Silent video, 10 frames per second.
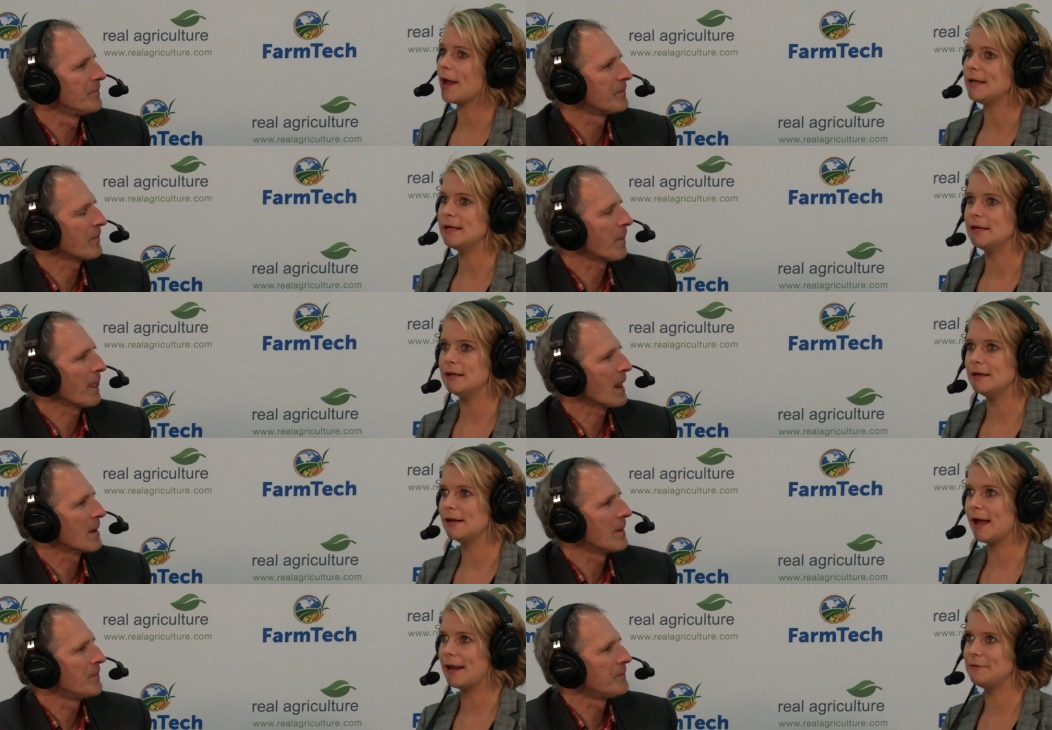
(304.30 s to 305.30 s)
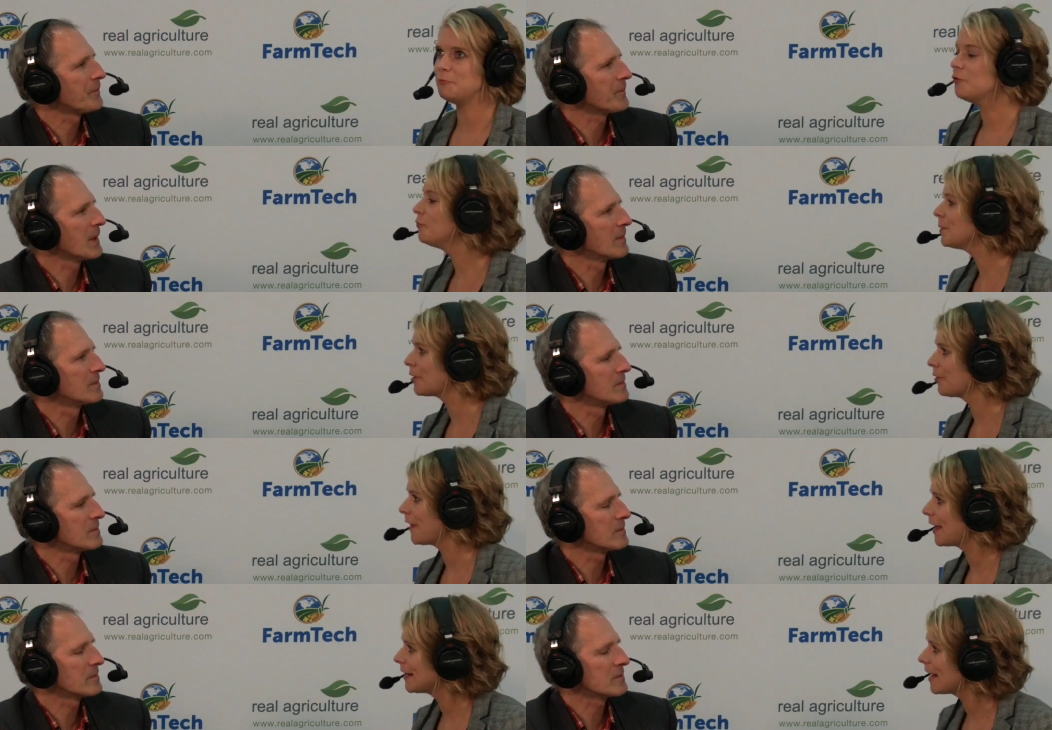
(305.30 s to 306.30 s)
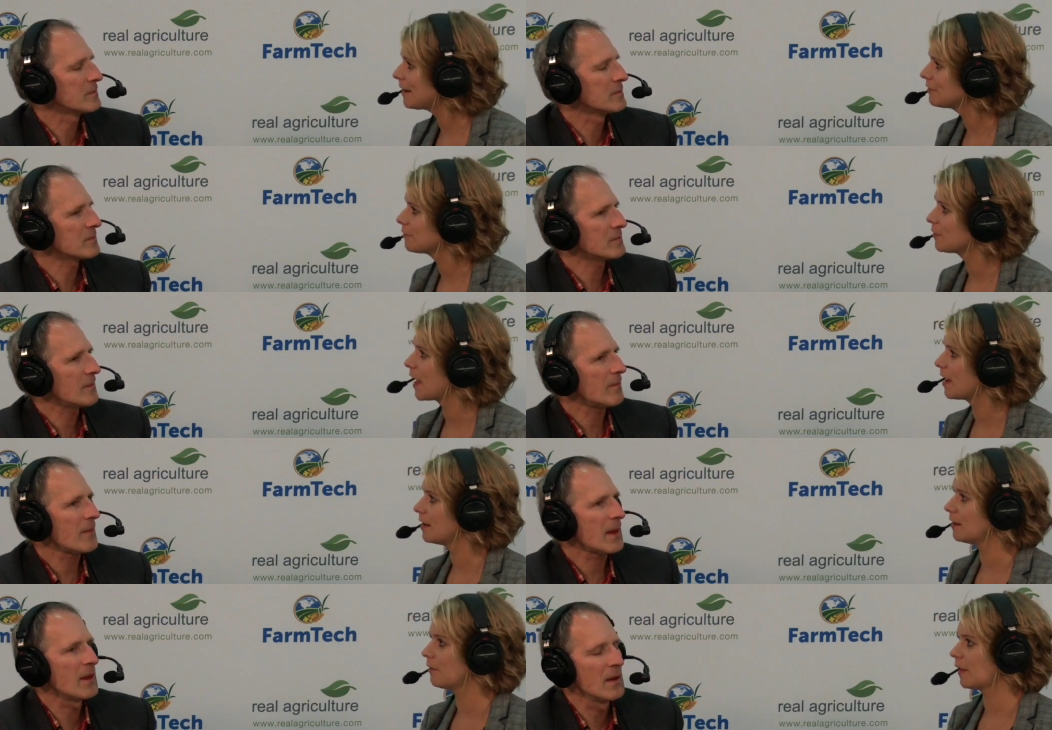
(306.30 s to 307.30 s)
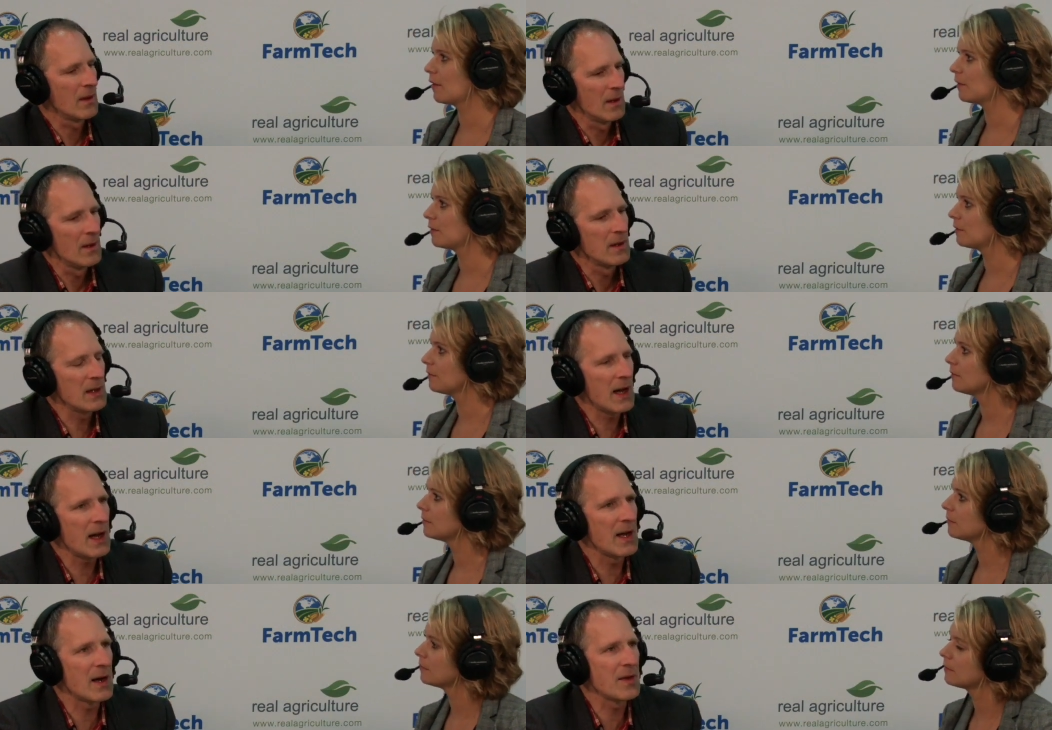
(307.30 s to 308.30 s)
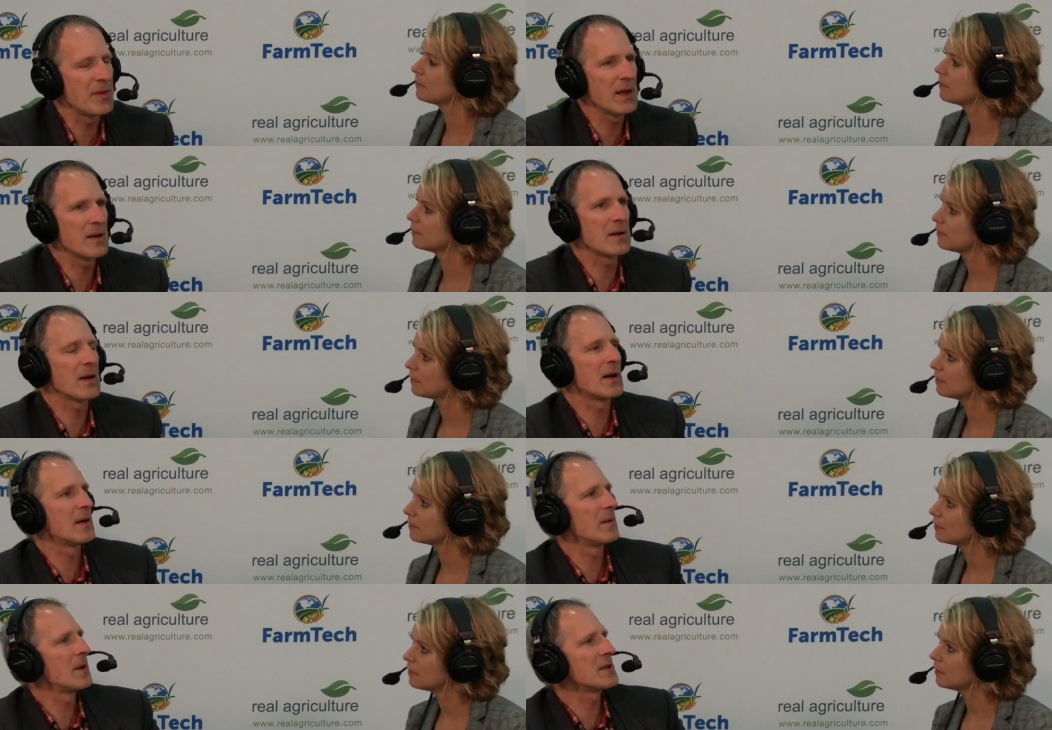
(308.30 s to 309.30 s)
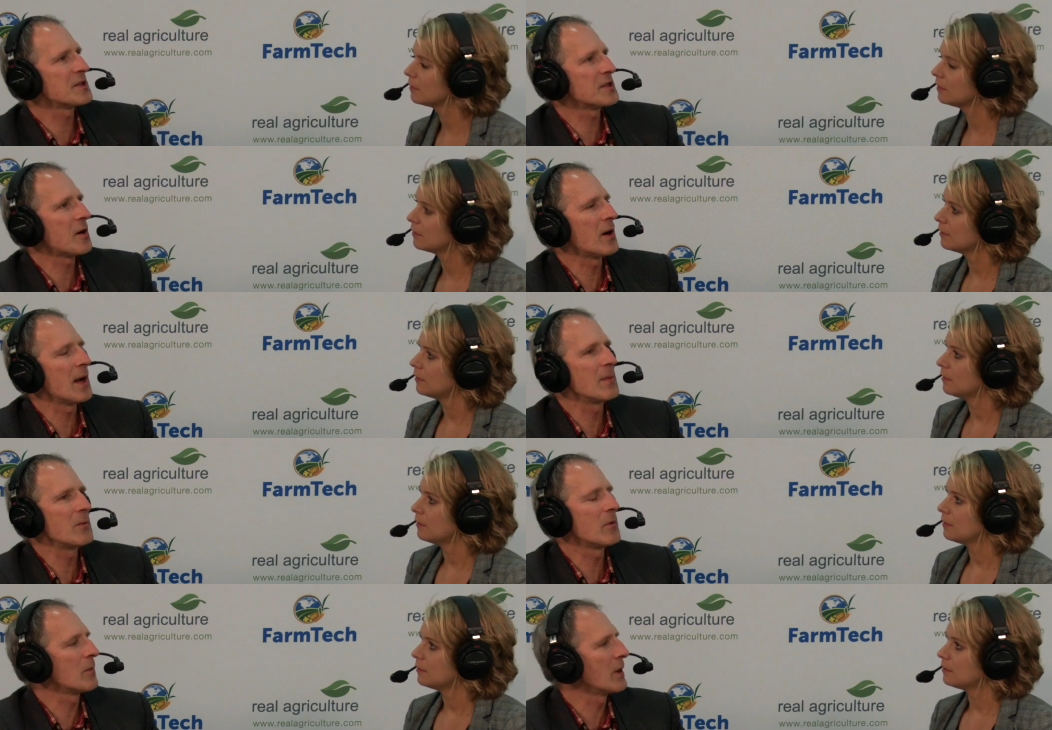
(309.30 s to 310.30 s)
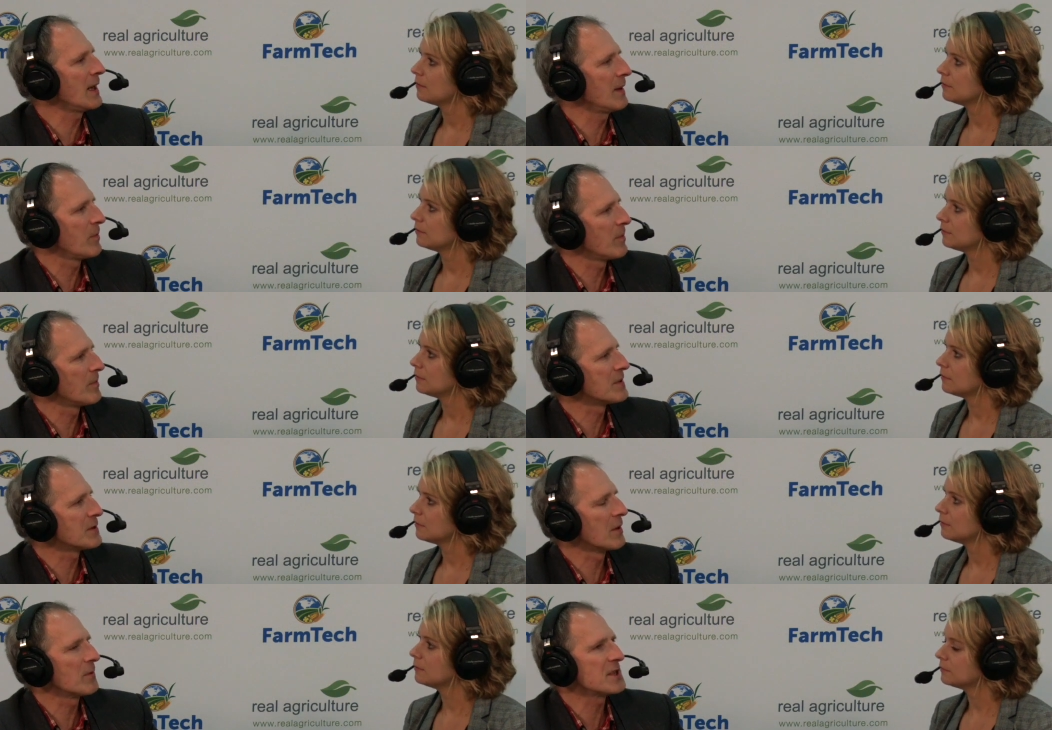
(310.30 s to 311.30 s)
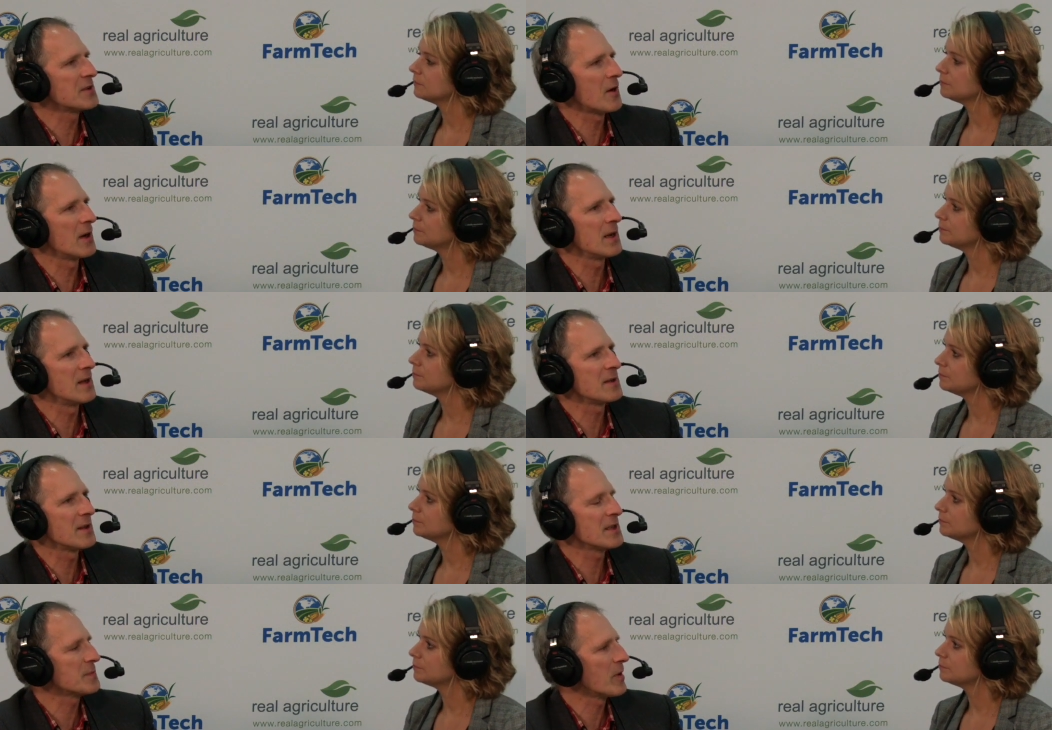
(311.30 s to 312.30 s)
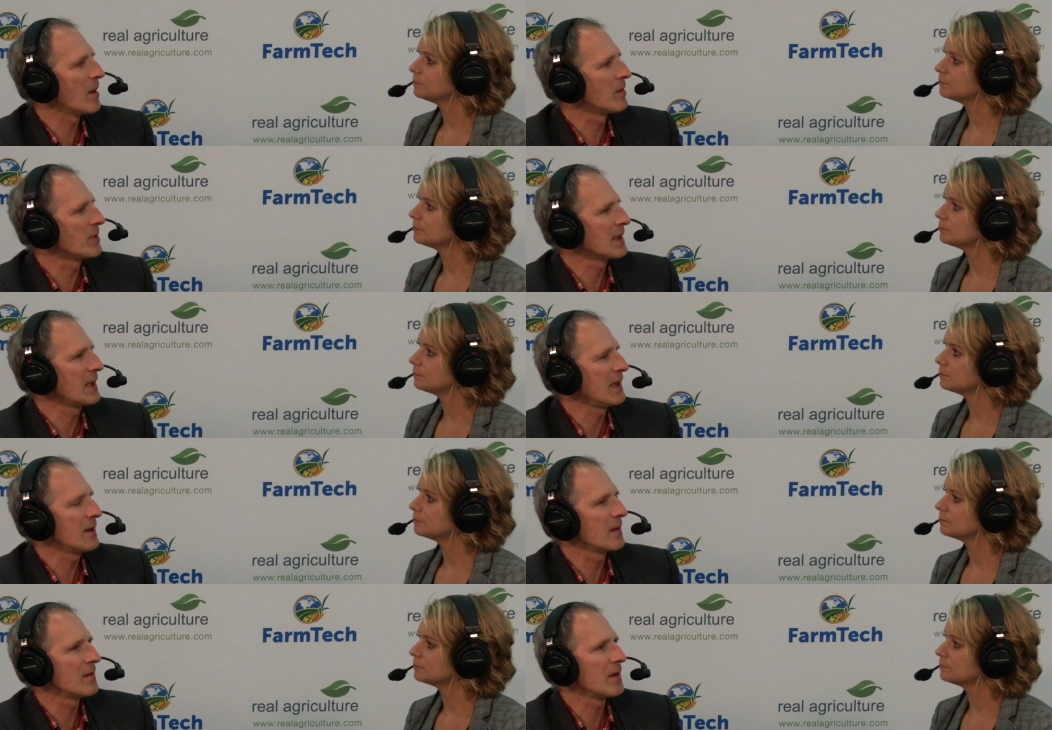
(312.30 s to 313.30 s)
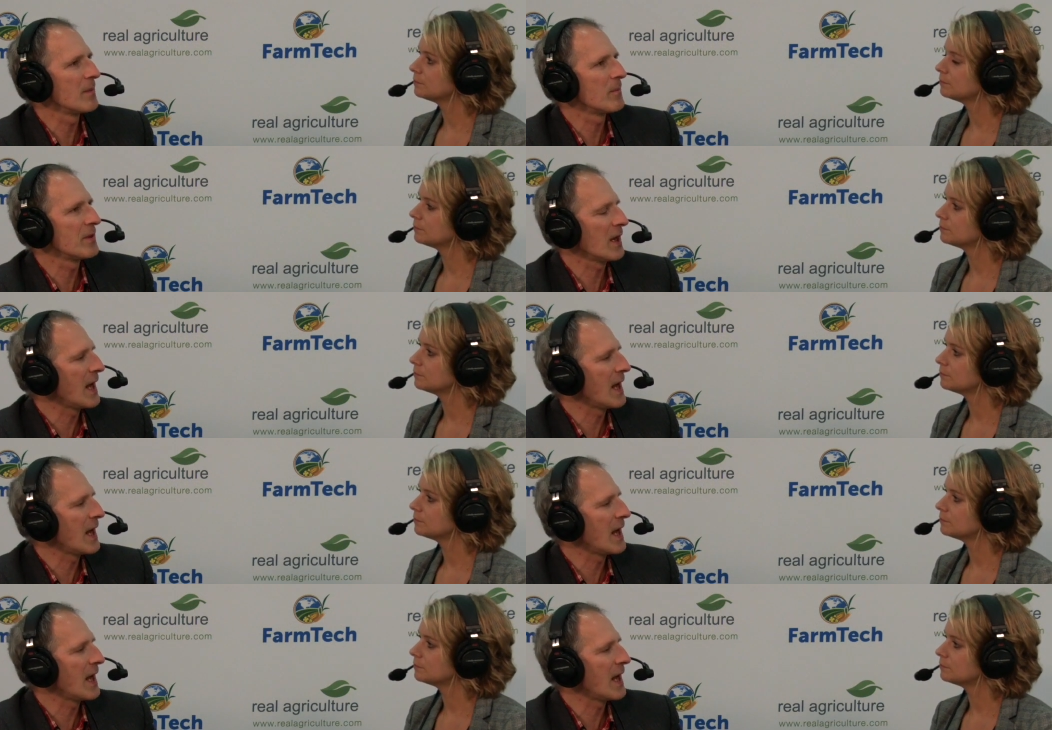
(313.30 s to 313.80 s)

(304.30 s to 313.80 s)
Speaker 1: any any movement on that? I guess that.
Speaker 2: Yeah, I, I think uh, it's start. I mean, we're really sort of we started into this probably the